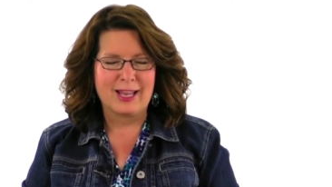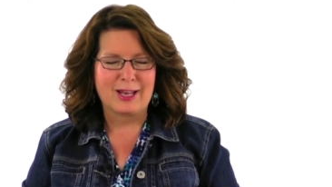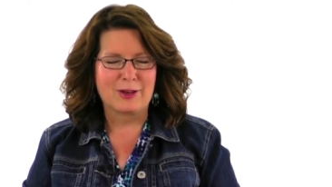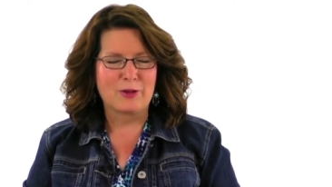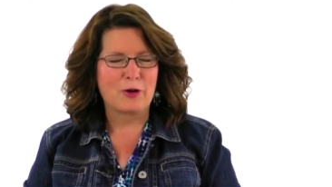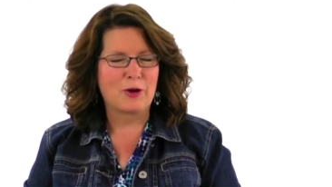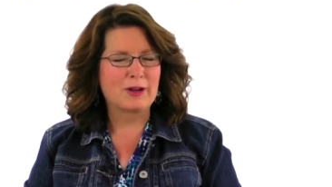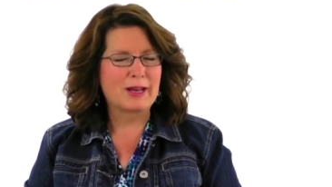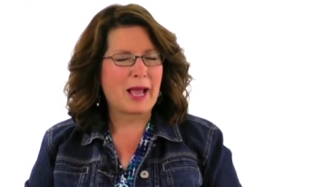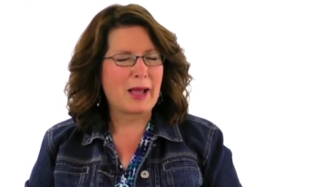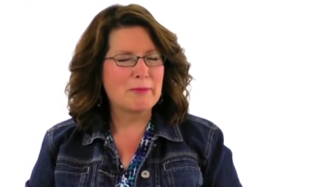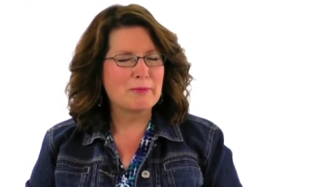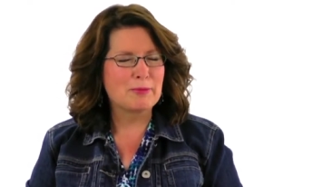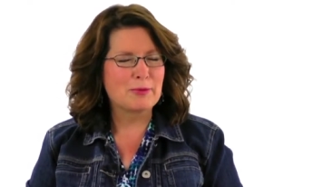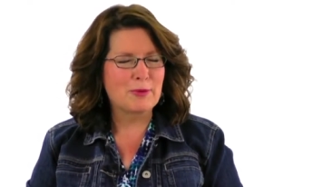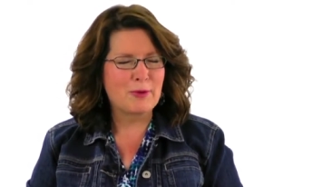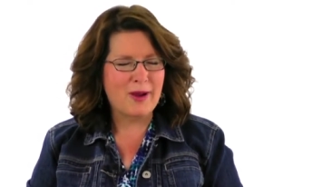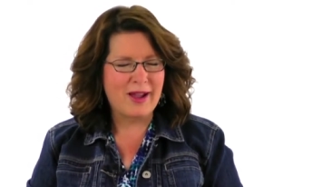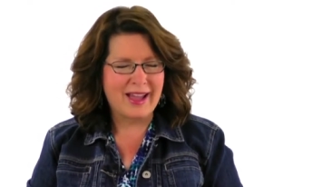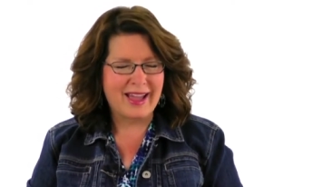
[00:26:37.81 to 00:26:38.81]
Lord, I
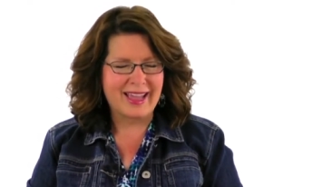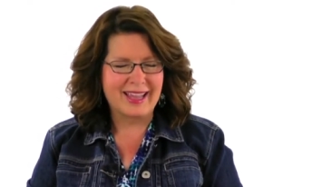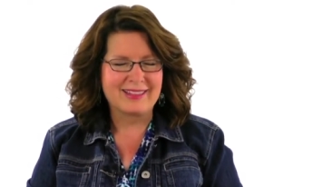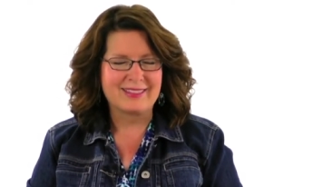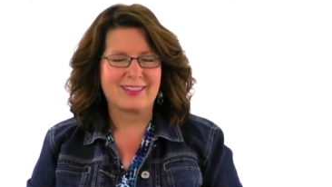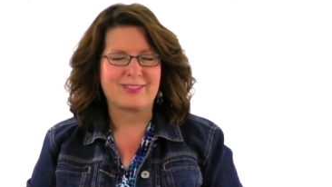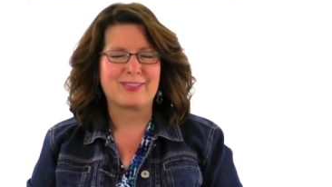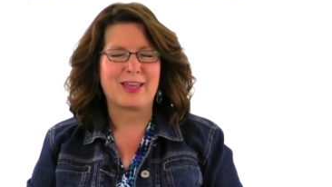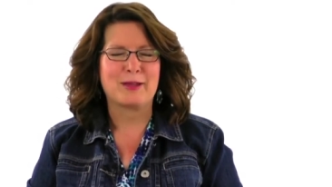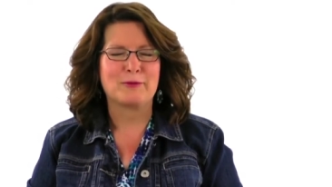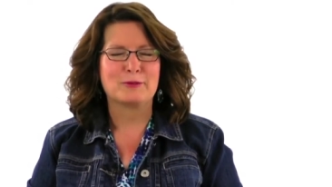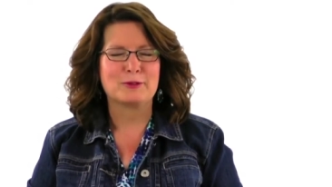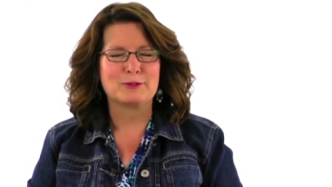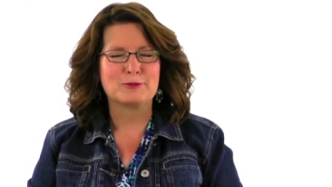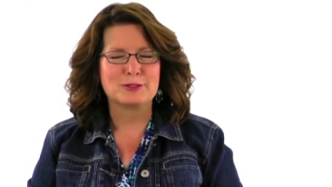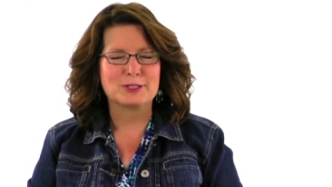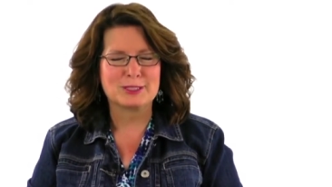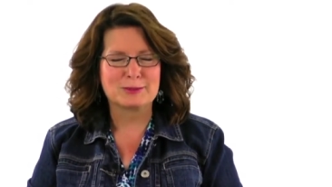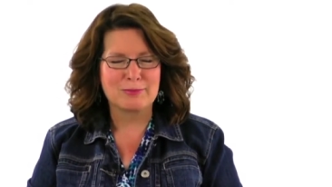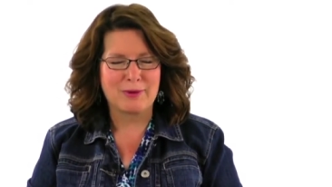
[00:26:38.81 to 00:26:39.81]
pray that they would
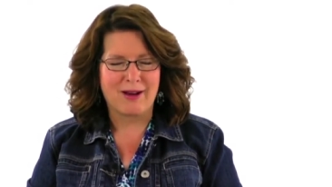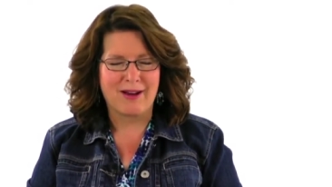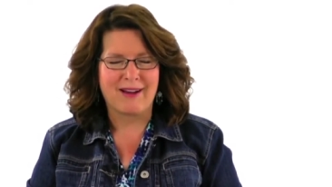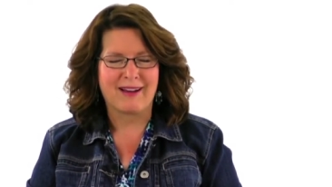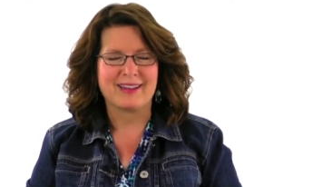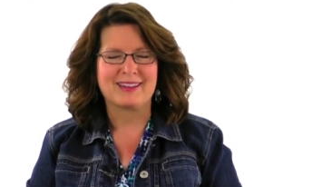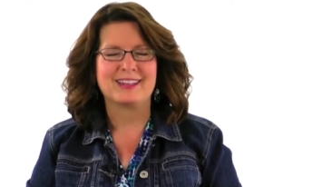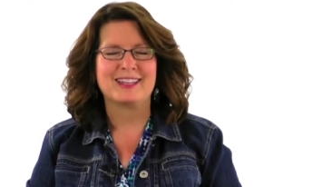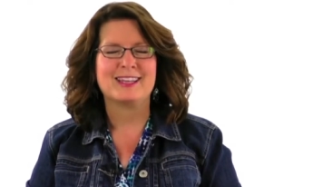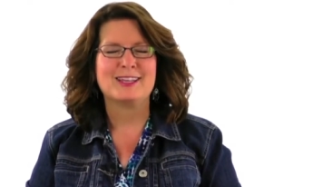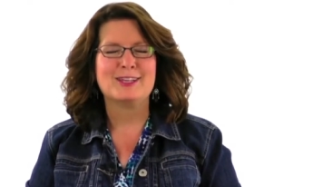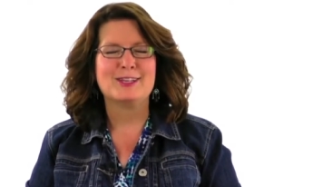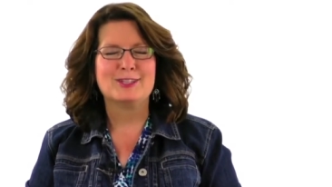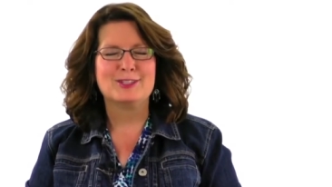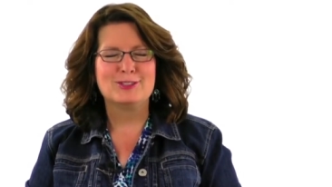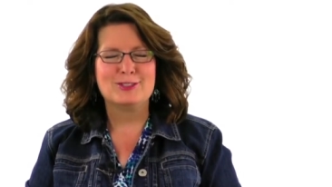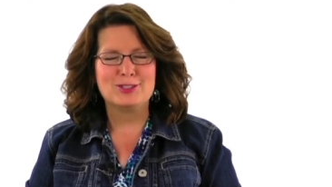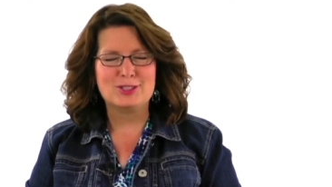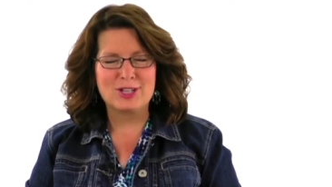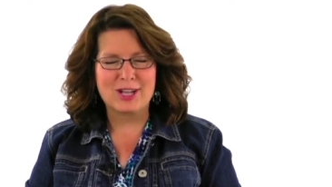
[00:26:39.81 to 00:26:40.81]
respond
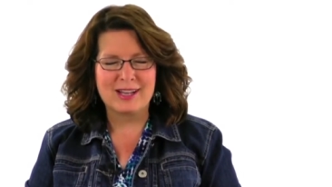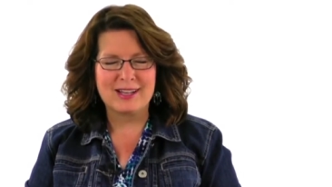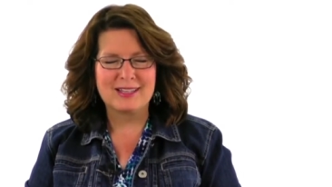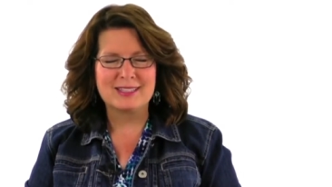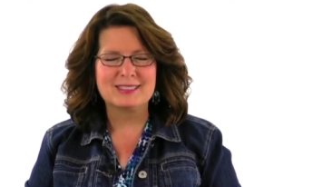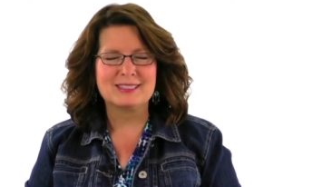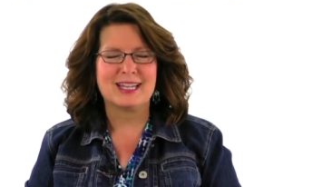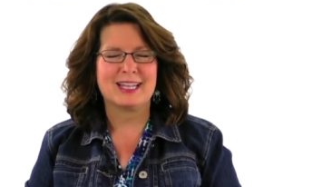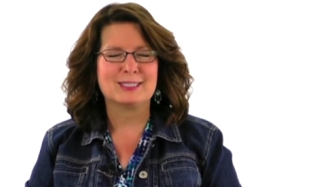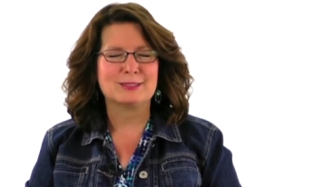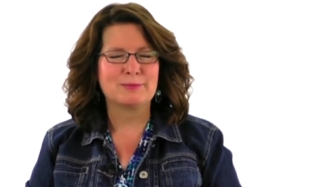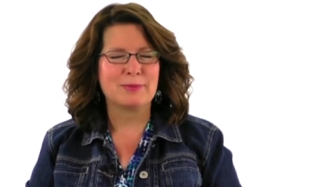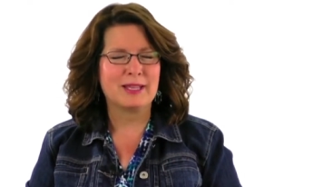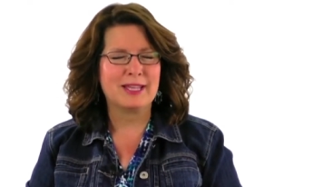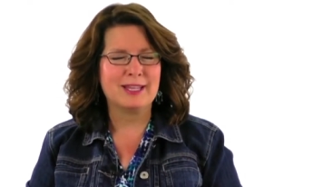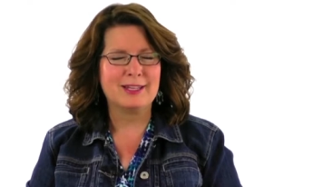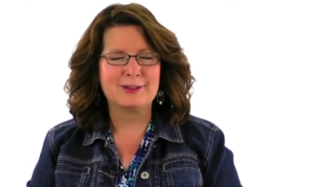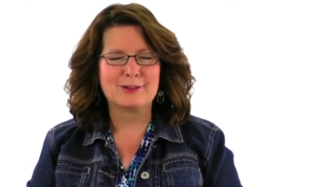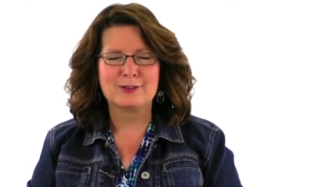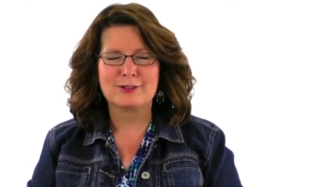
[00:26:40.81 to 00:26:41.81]
just as
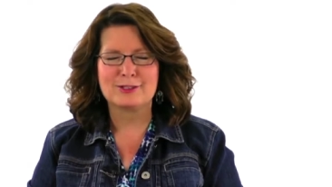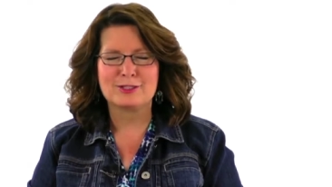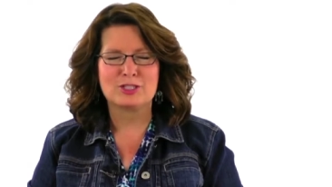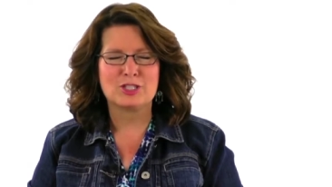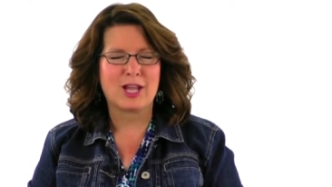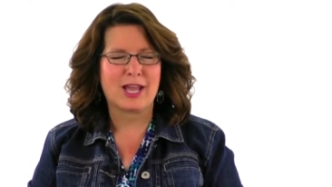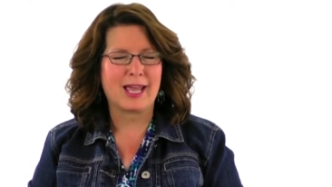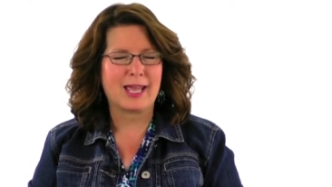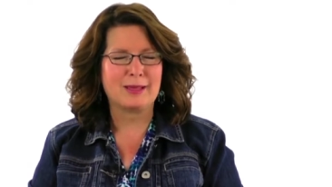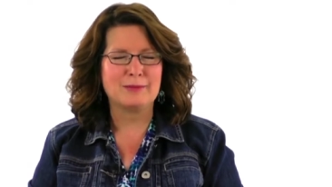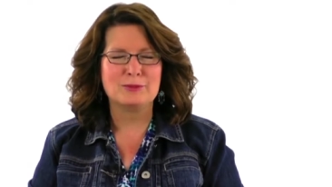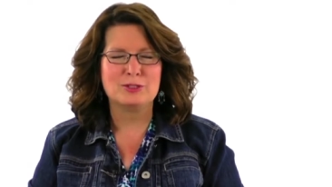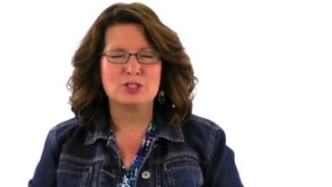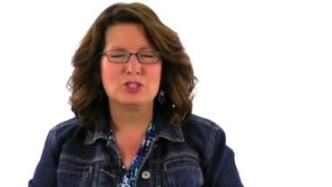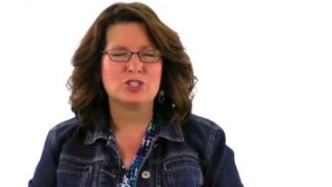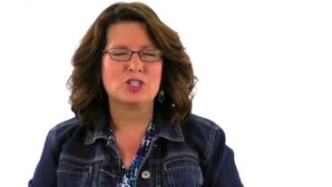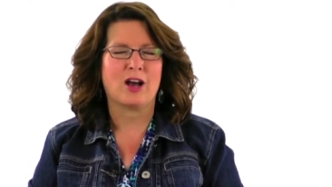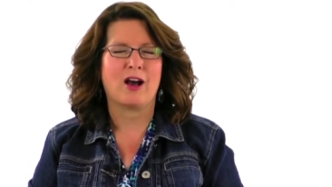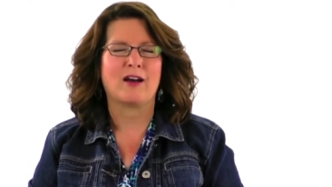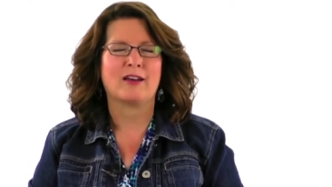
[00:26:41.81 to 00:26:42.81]
Peter, James,
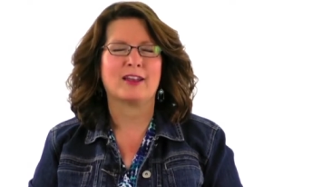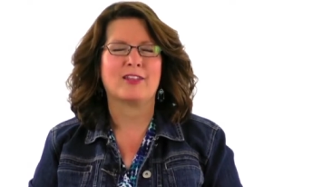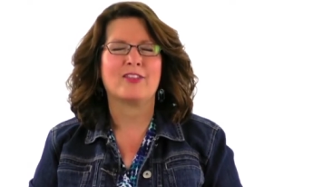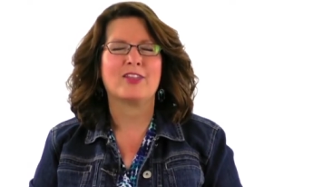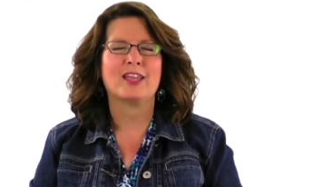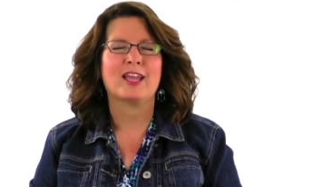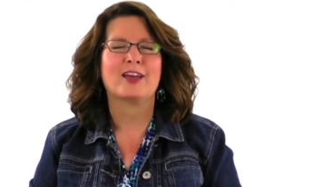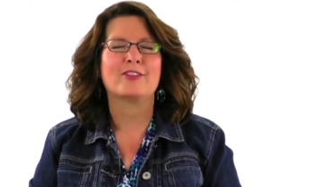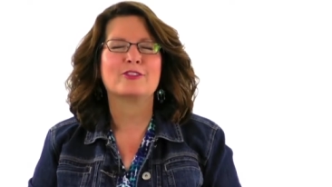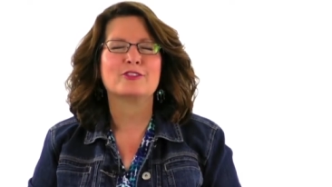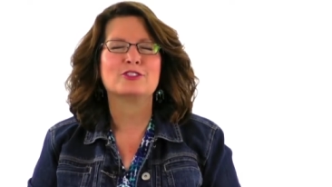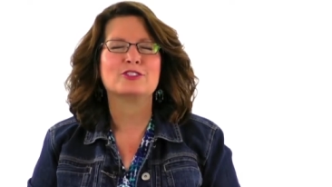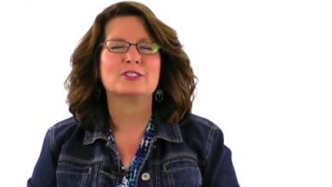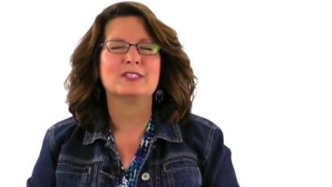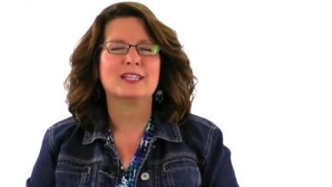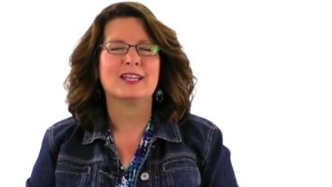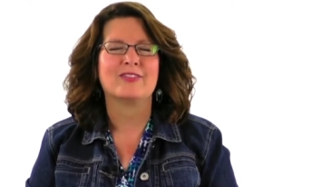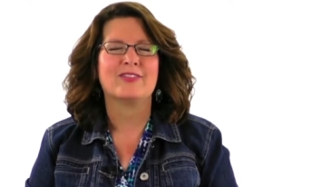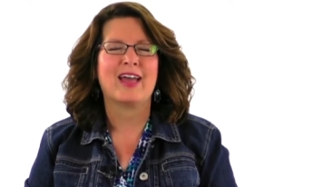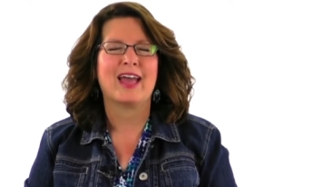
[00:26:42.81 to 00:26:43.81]
John, and the others
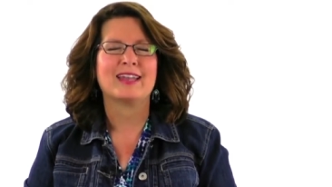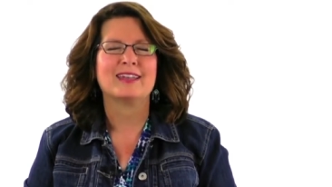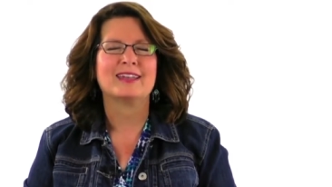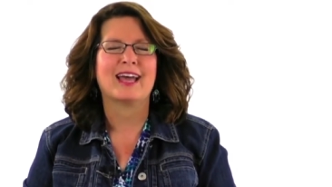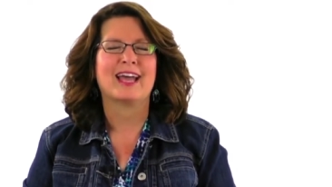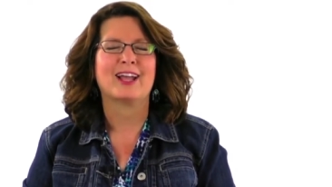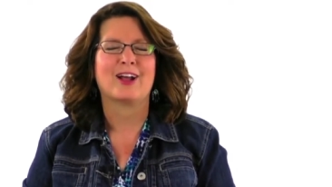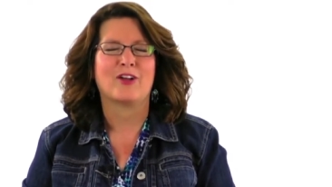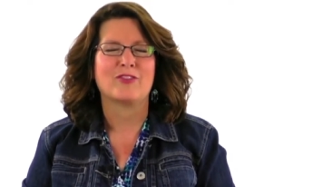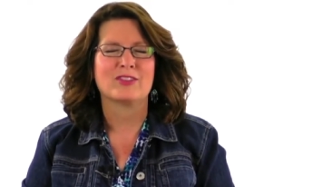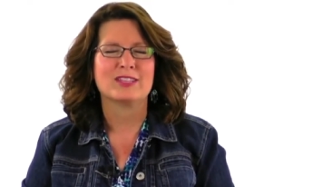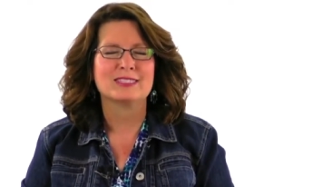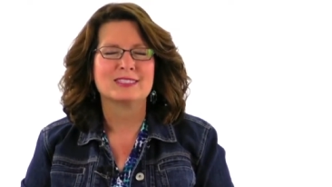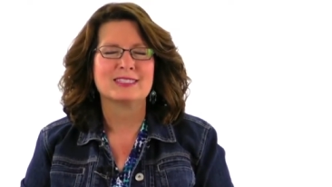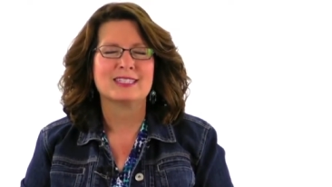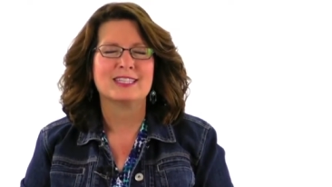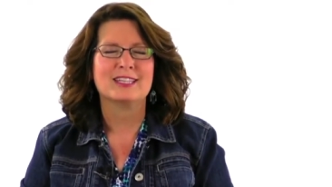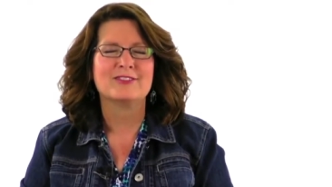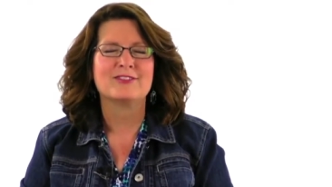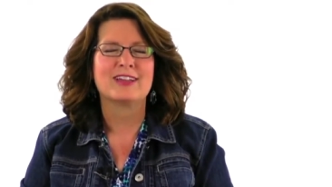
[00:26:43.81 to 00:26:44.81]
did that day on the
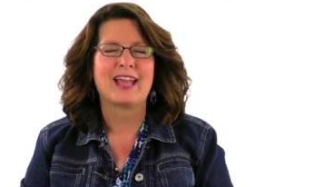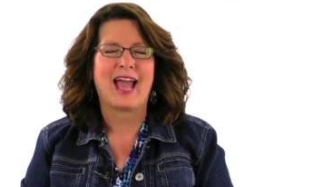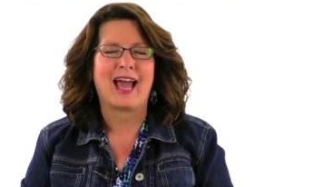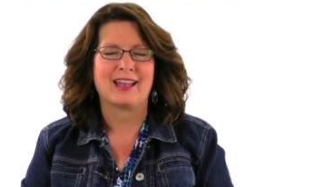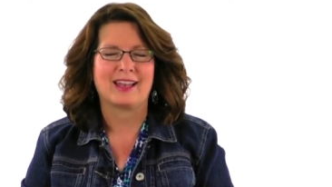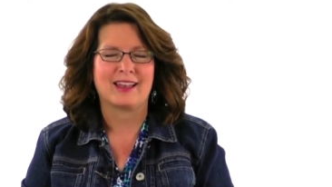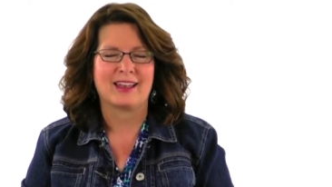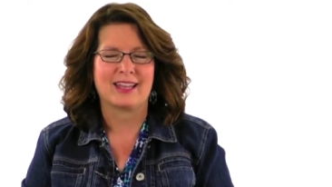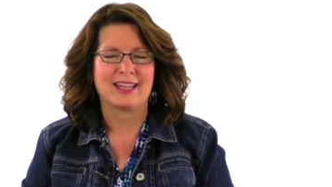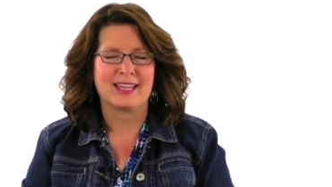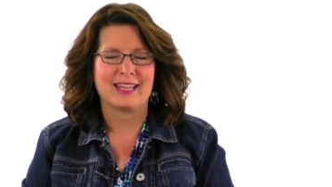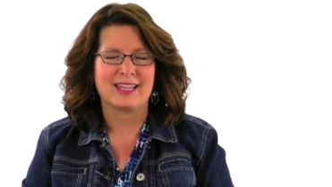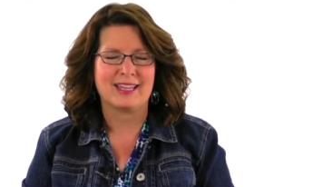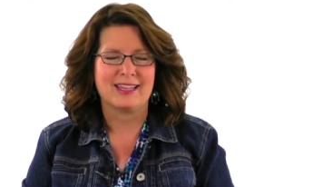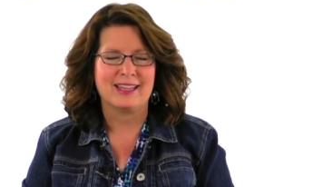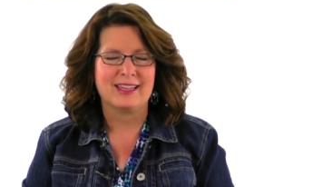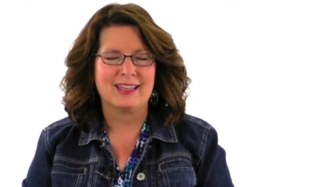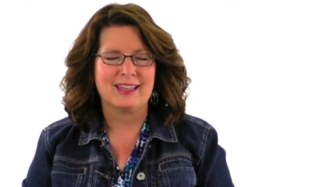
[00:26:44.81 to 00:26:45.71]
Sea of Galilee,